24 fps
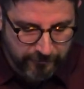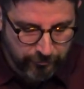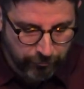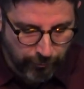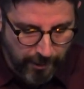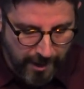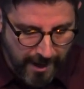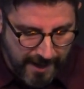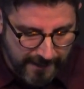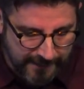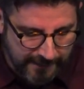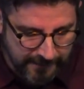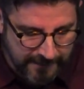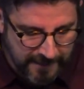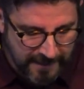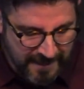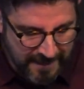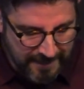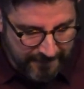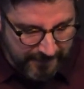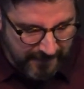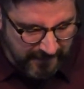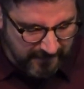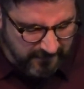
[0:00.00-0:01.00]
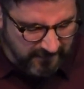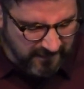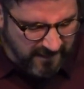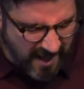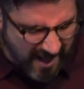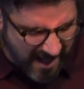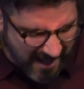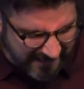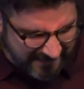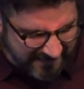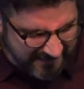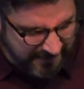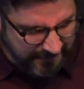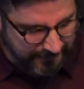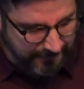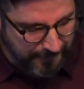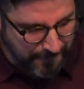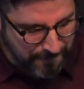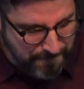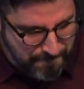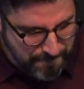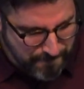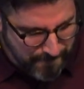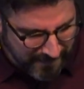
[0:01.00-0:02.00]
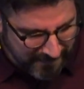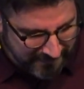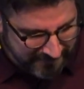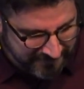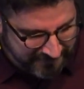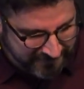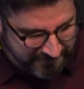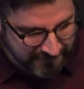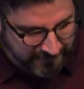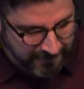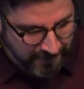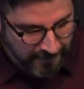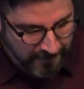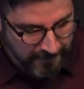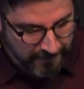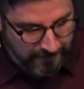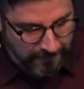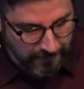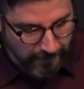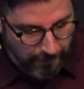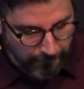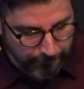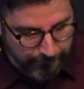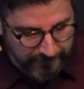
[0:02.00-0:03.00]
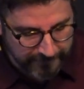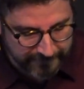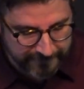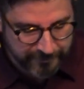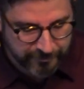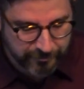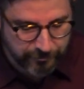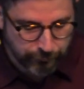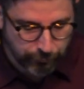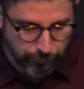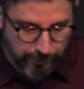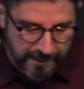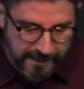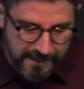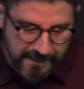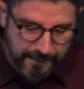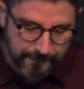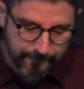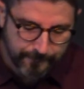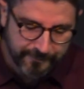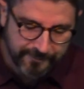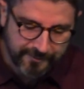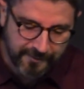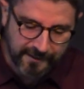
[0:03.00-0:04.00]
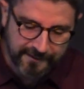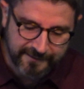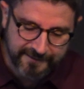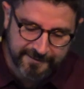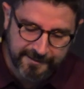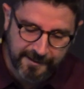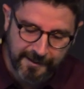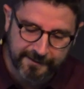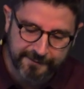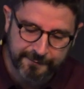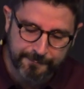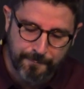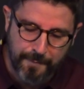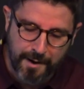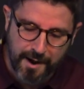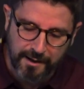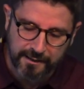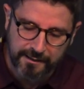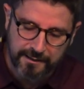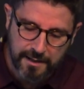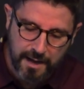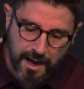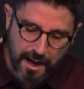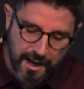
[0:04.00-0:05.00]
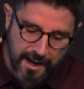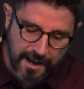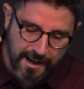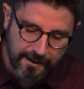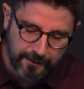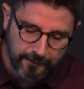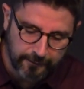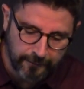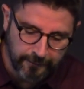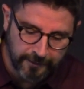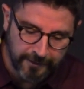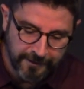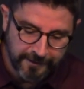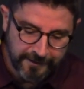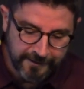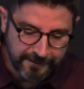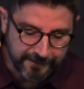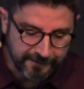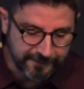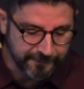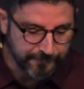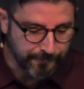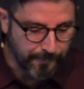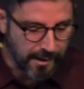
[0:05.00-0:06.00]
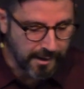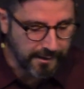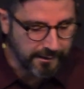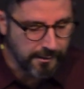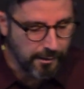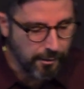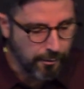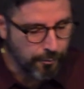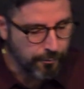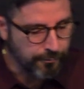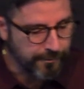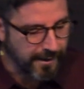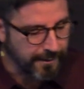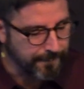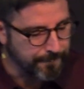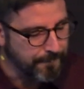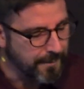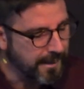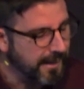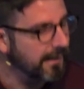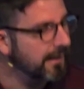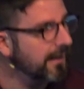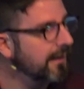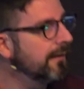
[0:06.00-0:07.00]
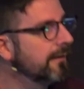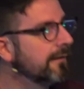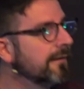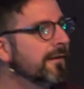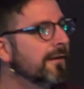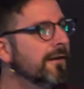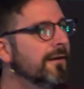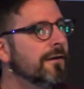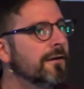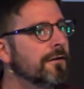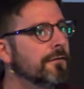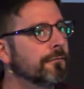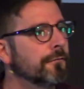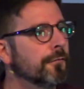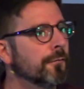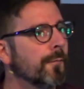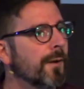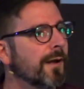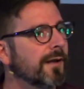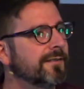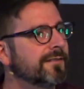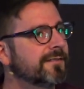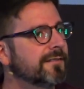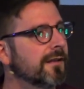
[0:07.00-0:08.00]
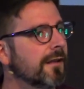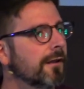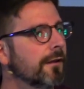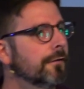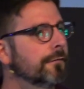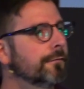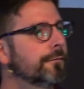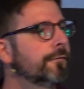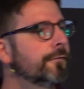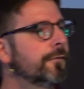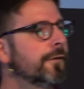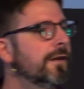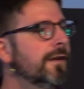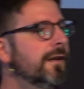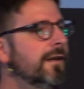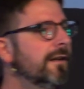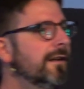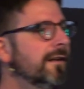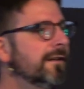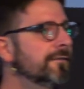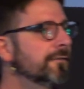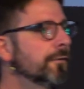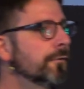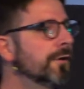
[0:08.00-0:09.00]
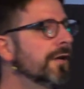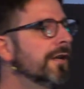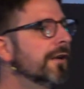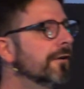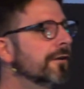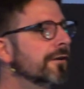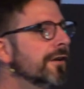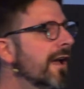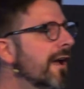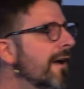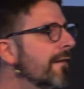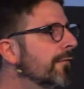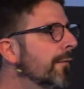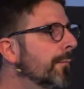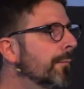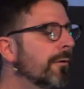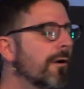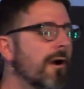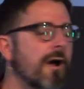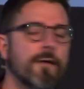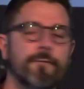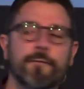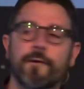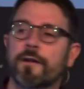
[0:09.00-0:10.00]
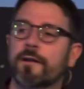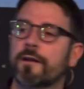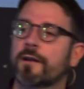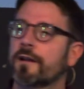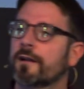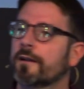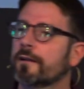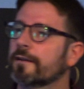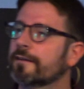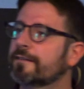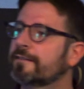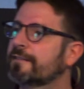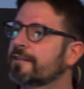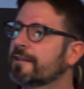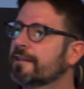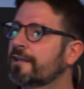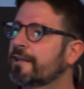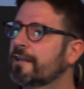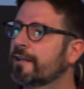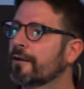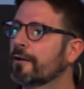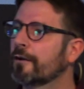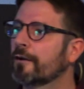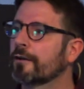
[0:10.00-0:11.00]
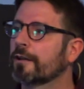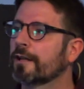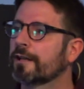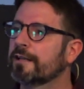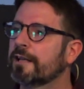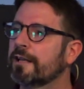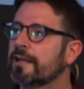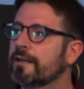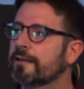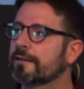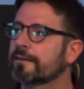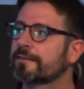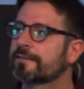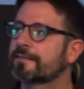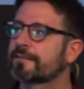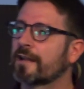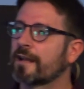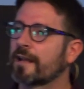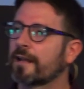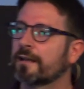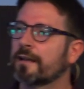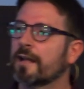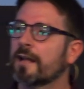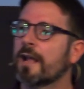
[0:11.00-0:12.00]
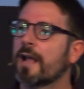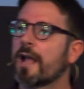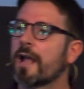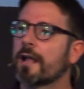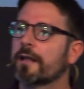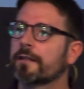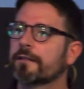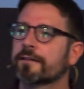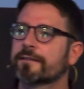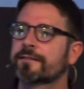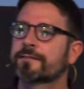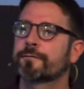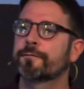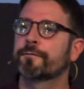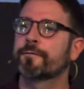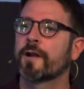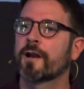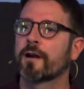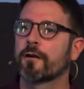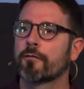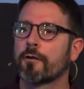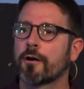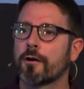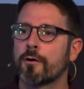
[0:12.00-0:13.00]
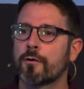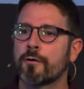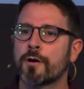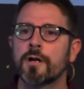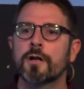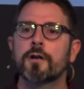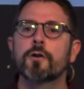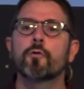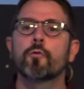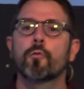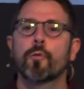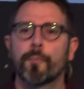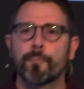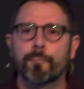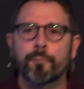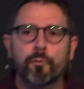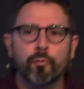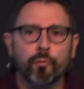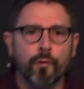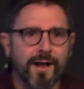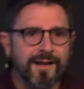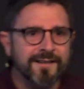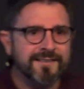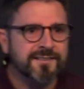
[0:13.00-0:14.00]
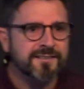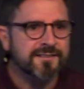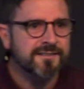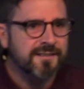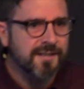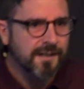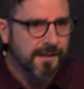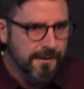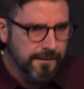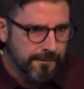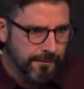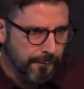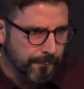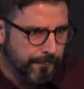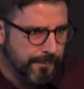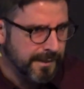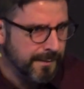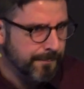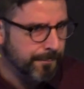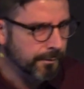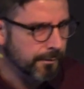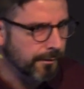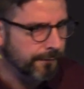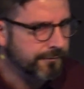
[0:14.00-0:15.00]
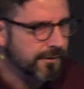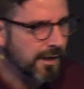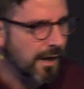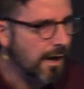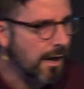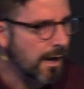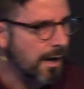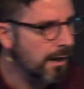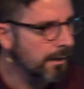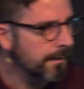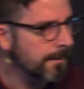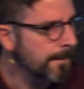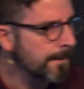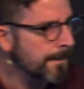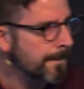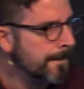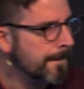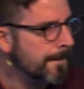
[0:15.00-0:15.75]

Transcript: dragon that lies in the midst of his streams, that says, My Nile is my own, I made it for myself. So here you have the prophet Ezekiel, and he is saying, Hey, this Pharaoh who oppressed the people of God,